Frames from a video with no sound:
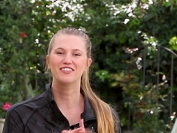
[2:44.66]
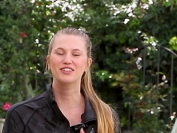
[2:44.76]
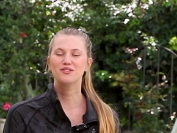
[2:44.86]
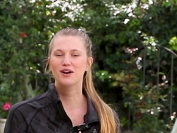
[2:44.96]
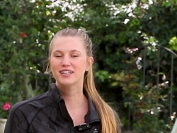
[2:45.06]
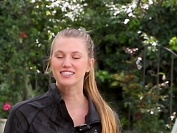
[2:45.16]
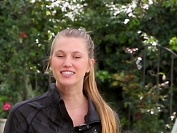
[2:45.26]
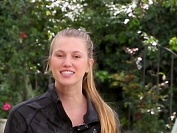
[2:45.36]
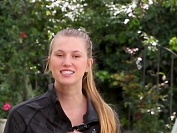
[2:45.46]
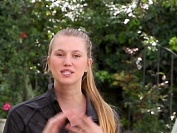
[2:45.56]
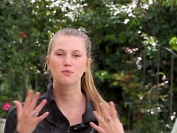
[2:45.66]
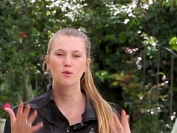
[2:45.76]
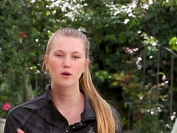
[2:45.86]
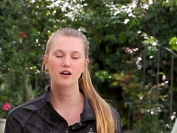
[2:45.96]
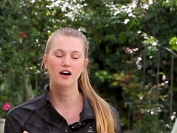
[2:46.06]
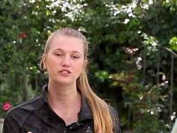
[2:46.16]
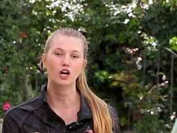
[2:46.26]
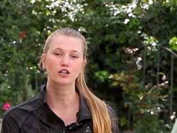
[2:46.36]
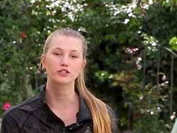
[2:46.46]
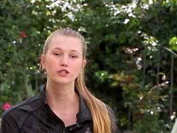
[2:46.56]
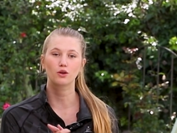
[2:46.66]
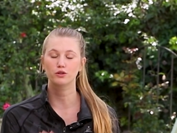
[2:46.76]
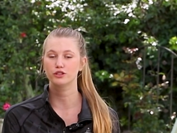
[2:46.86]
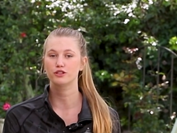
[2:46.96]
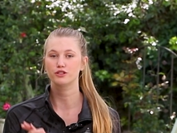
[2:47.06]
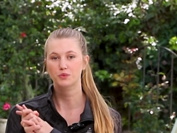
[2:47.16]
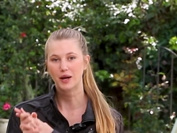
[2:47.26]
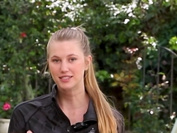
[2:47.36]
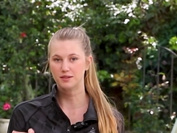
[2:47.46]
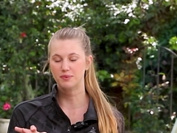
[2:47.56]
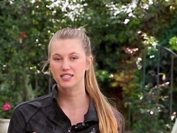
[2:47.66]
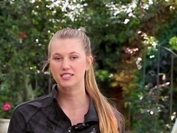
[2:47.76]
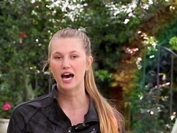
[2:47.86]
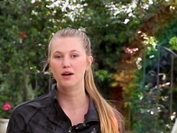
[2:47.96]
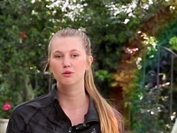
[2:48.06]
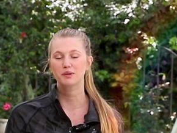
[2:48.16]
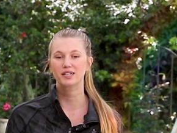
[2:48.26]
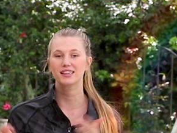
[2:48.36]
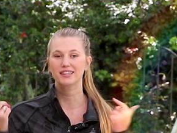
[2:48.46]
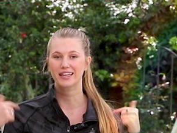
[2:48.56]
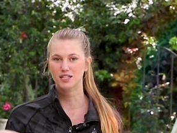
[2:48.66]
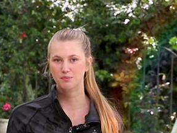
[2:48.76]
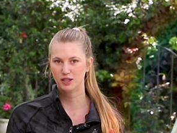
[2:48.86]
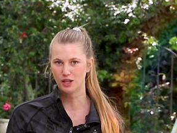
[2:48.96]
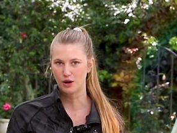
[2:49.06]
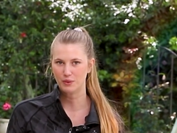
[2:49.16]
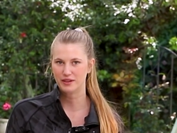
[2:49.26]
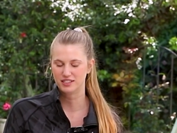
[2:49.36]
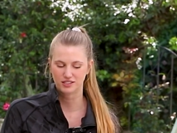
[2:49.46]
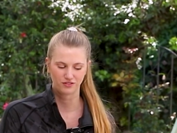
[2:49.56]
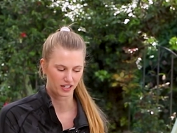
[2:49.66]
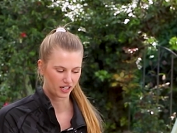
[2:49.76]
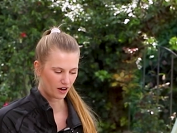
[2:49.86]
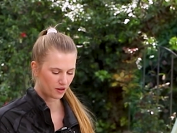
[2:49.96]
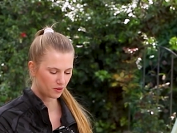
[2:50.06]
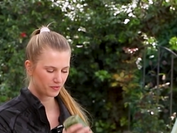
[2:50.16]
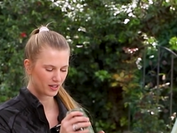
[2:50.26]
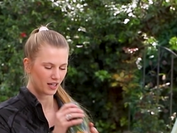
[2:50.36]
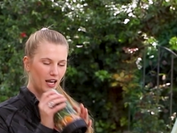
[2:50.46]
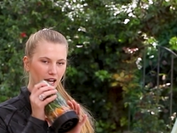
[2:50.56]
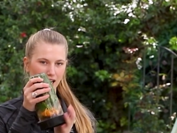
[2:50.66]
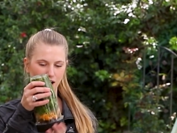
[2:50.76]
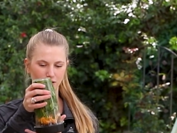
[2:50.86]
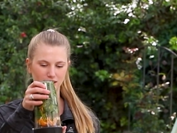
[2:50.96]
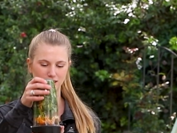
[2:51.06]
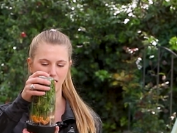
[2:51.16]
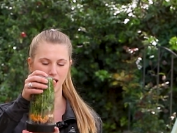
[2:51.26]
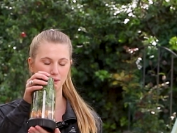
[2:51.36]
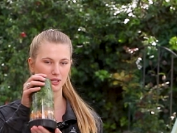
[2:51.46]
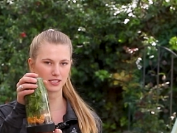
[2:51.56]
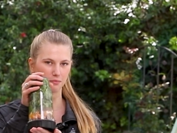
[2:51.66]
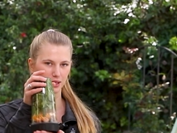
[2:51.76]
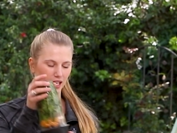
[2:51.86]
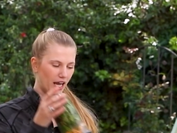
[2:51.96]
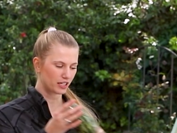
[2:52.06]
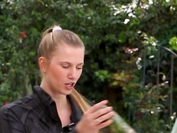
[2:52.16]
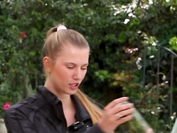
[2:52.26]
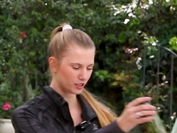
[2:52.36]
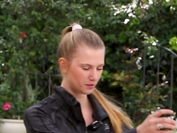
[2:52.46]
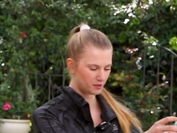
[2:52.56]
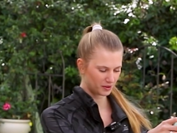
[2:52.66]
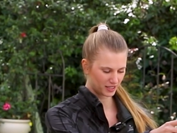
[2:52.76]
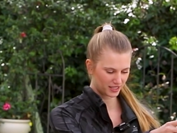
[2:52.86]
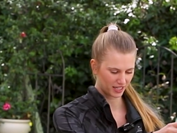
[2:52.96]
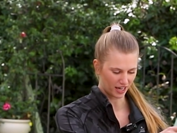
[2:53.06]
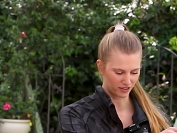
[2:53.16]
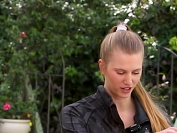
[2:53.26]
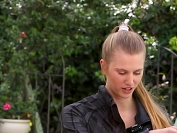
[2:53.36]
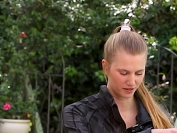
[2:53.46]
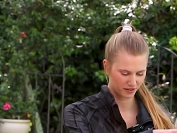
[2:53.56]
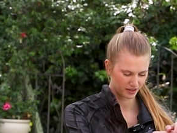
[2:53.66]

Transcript: If you want to see some more of Dr. Goldner's recipes, I will put a link below this video. And now it's time to blend our smoothie together.